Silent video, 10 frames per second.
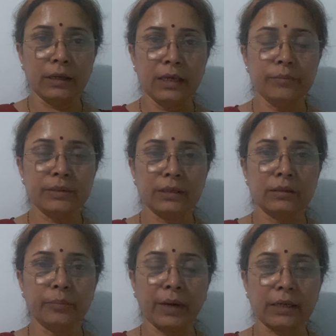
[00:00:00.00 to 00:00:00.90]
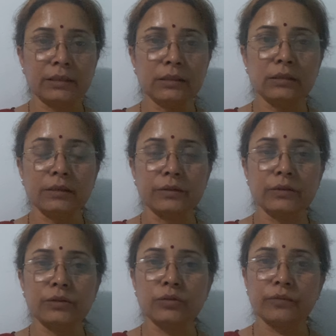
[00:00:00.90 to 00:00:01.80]
aims at the practical
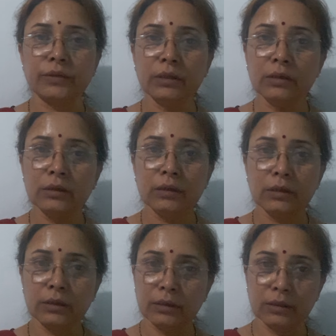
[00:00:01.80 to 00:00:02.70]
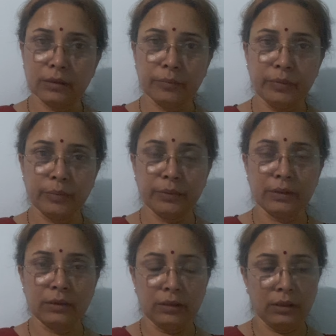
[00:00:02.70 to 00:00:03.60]
concerns of the people.
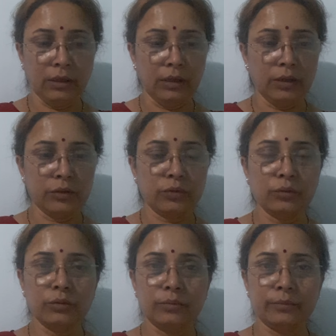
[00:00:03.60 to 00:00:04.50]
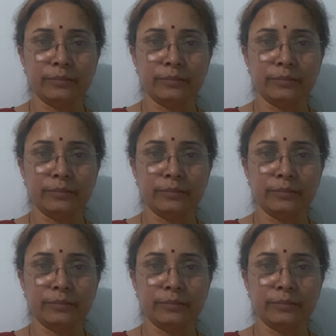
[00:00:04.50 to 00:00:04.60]
So